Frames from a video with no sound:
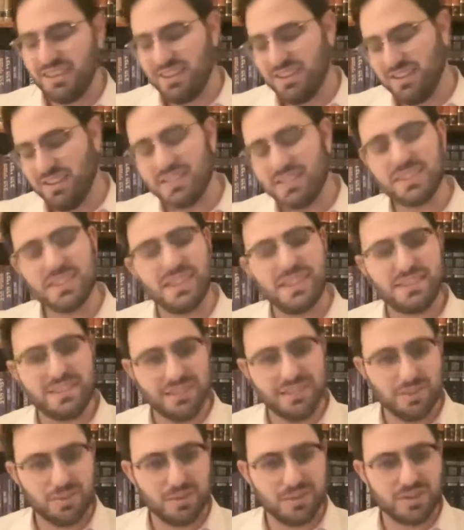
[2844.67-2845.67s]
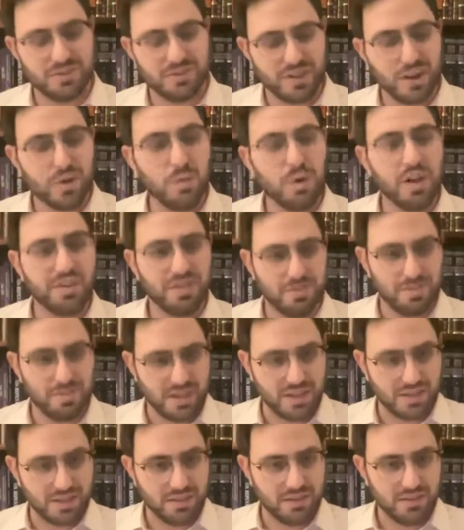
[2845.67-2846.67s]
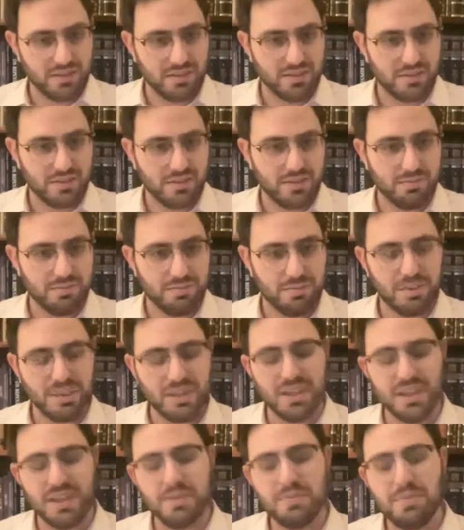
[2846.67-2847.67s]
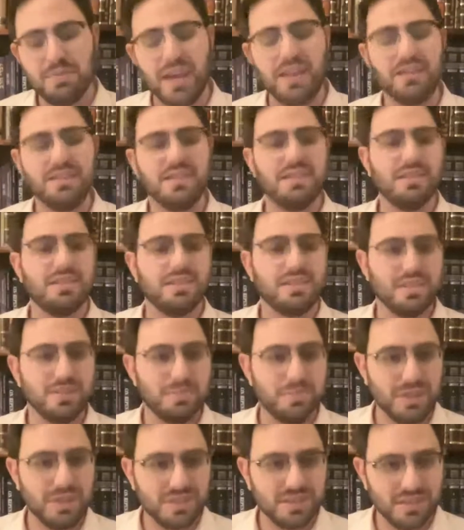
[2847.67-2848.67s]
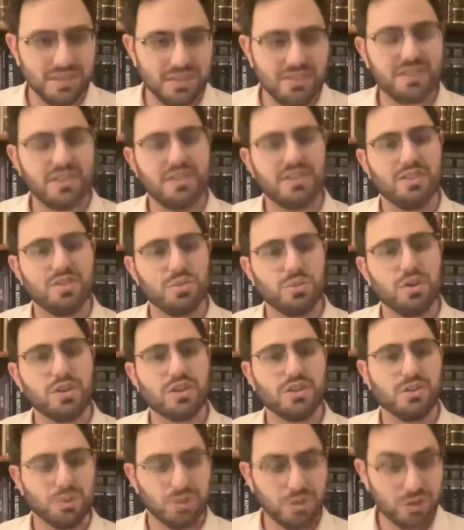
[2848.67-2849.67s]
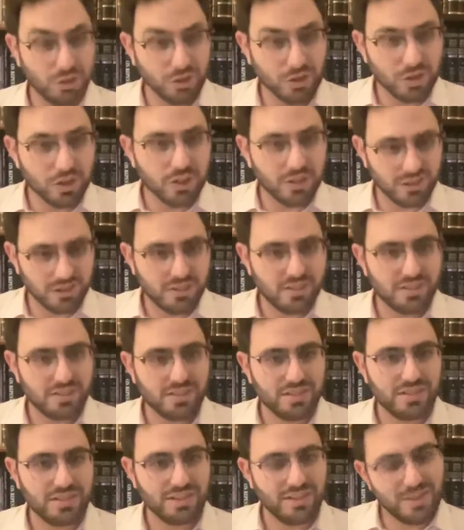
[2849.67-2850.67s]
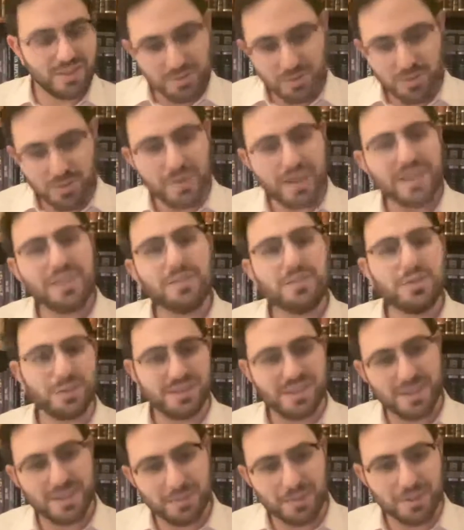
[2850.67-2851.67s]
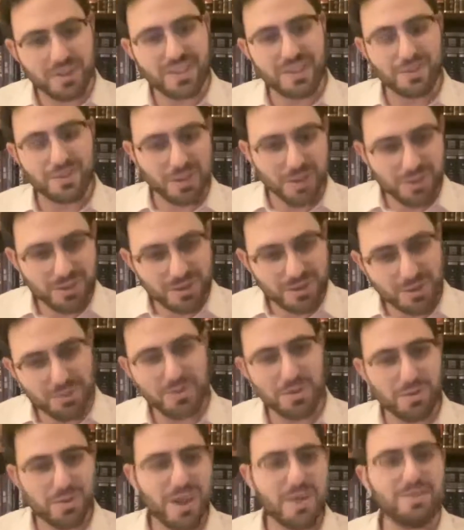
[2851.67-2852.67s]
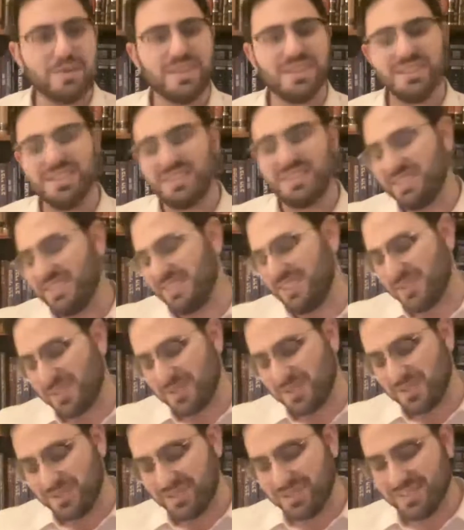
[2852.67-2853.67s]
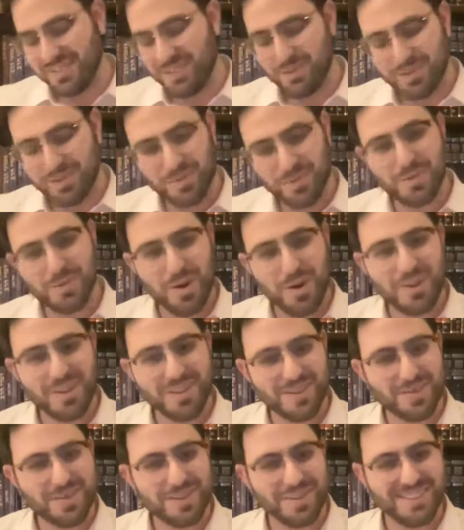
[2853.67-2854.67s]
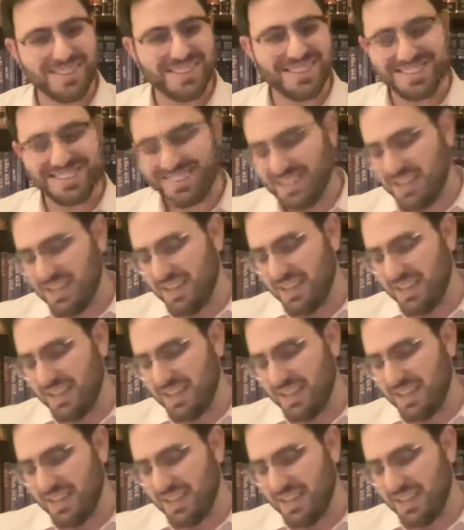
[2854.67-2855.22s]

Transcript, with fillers: This Hasid was a very wealthy man, but he had abandoned his business and his work in order to learn. He was spending full time learning. He was going to learn from the rabbi. You know, he was, he was growing in his ruchnias.